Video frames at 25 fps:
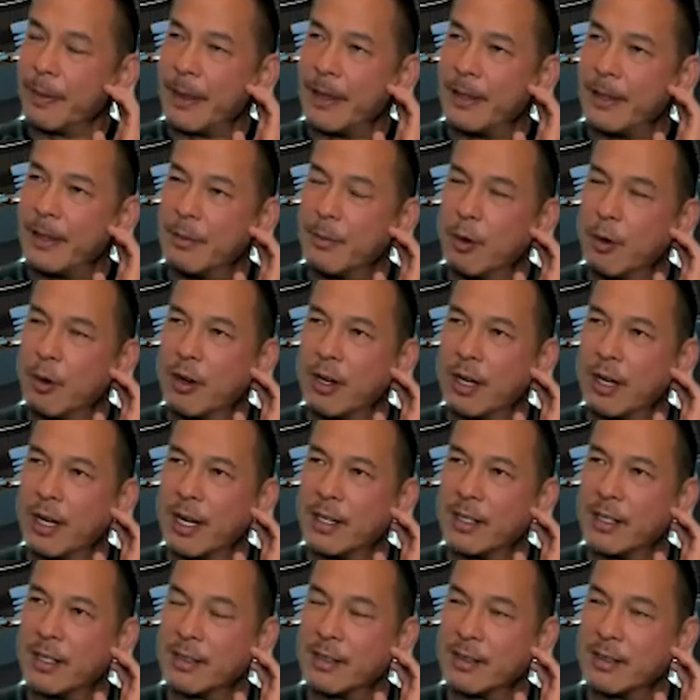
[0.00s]
in the morning
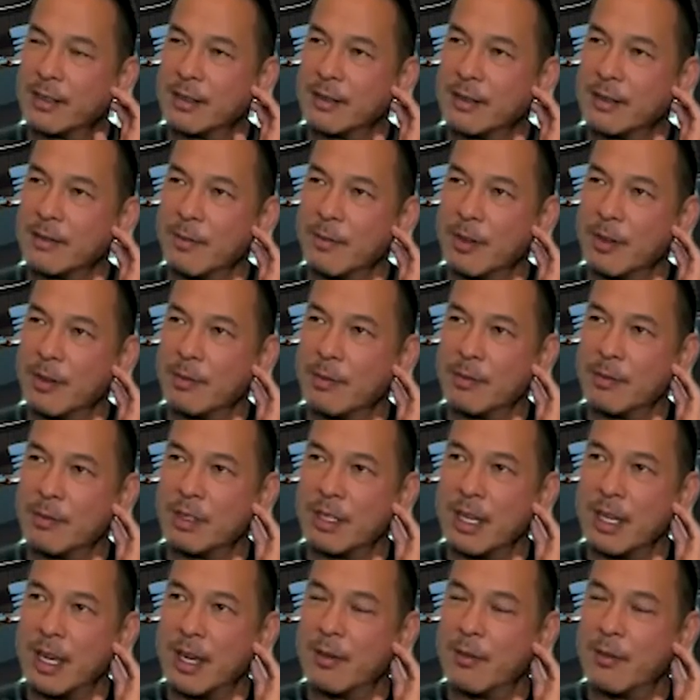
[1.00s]
I just
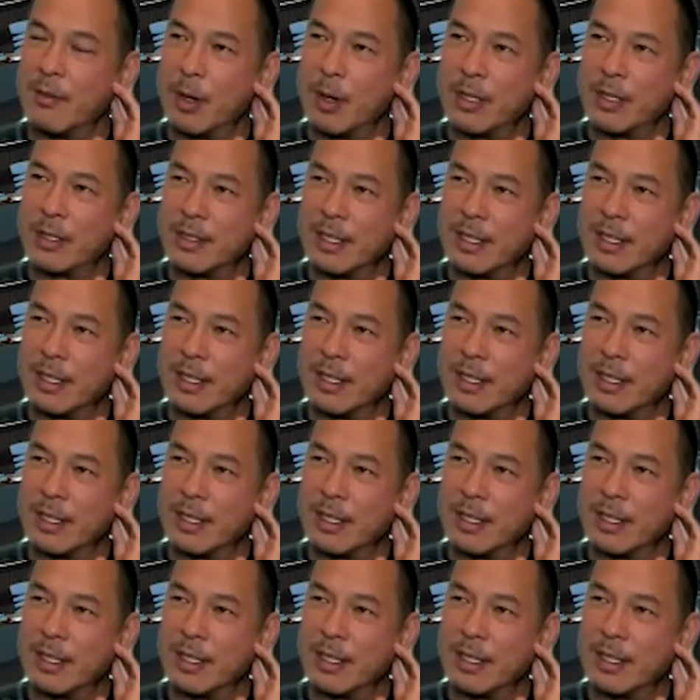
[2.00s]
say one